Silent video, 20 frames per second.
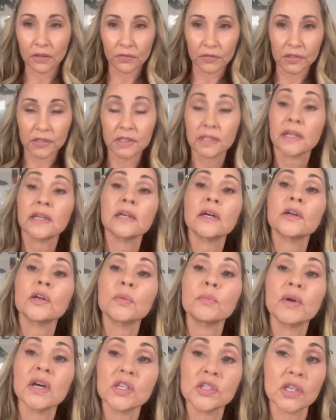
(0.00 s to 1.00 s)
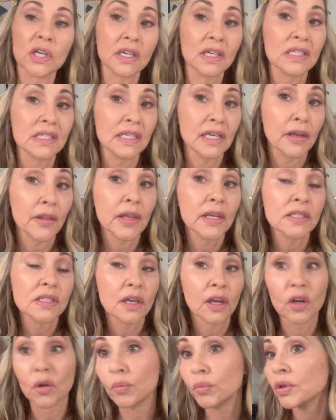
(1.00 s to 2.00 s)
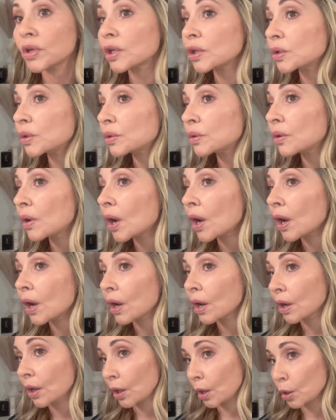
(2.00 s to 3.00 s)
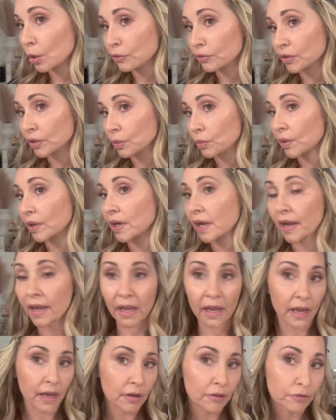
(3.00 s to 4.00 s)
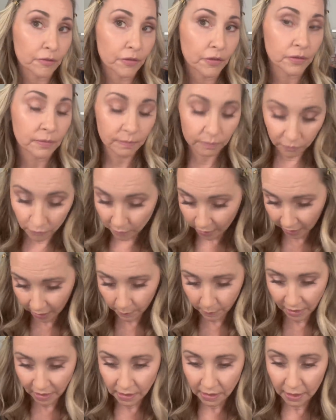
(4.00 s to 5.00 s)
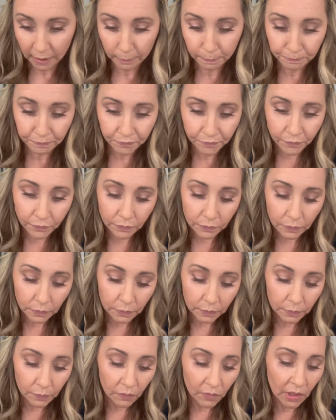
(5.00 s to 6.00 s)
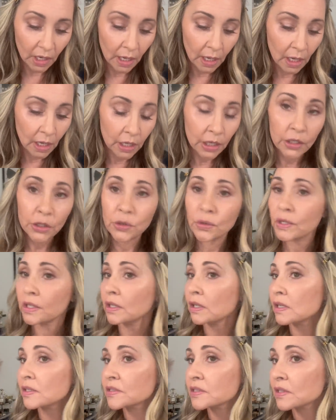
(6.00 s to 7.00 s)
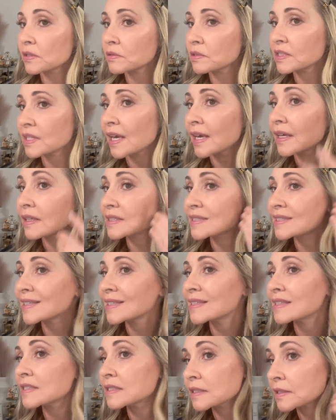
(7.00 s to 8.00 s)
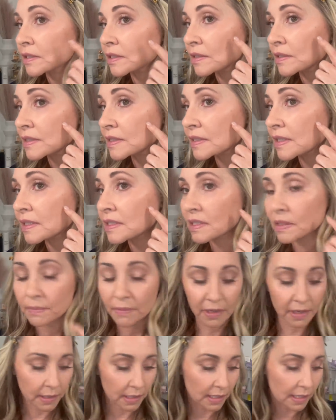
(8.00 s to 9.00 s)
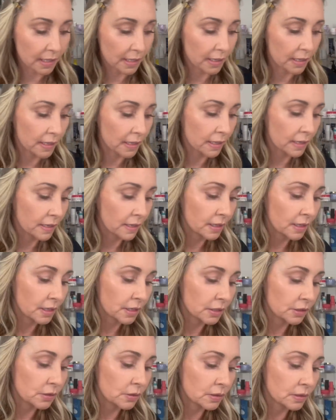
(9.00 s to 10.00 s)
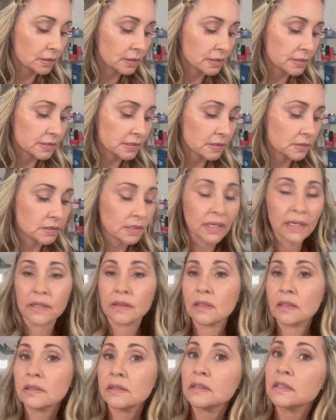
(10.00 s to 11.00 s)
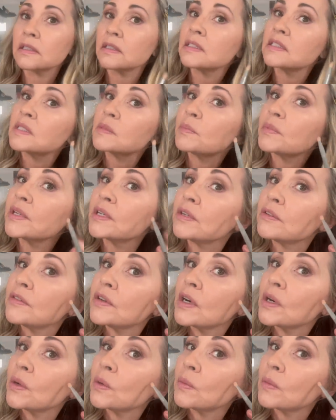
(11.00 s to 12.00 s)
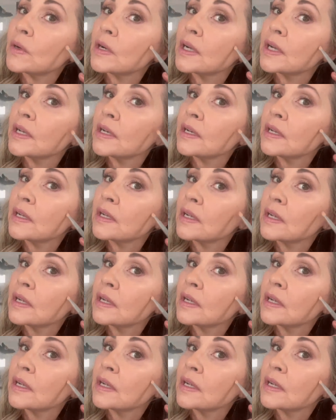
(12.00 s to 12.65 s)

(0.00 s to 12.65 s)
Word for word: for Seint on a budget, because now that's gonna put you over what I have recommended. You can also take, see this little sunspot here? You can also take the littlest bit of oh one.